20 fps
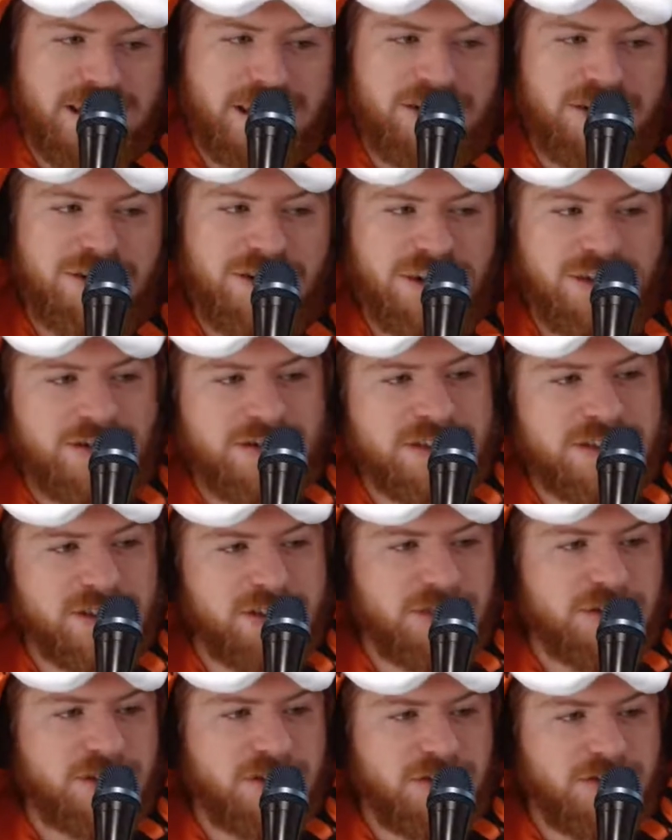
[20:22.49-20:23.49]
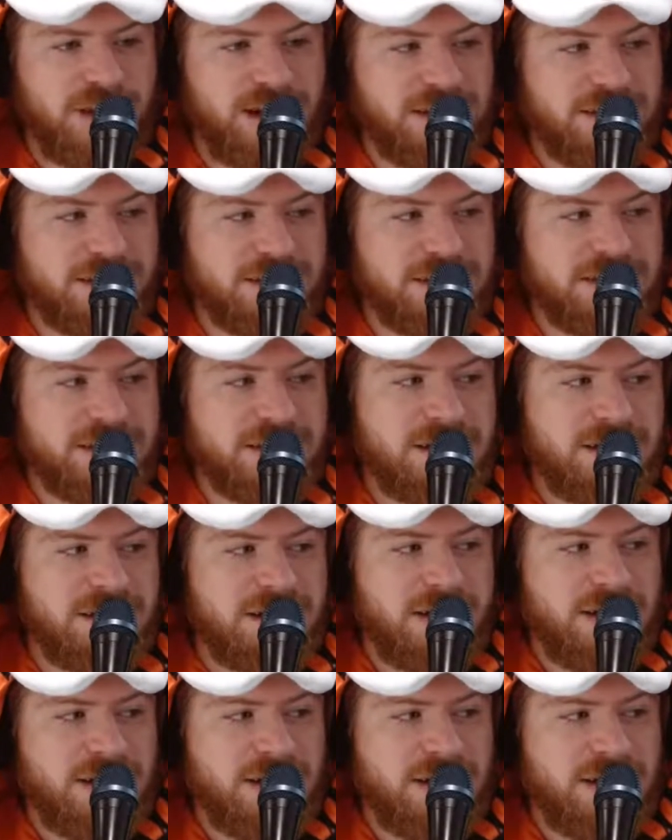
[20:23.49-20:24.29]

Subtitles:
and entering, physical surveillance?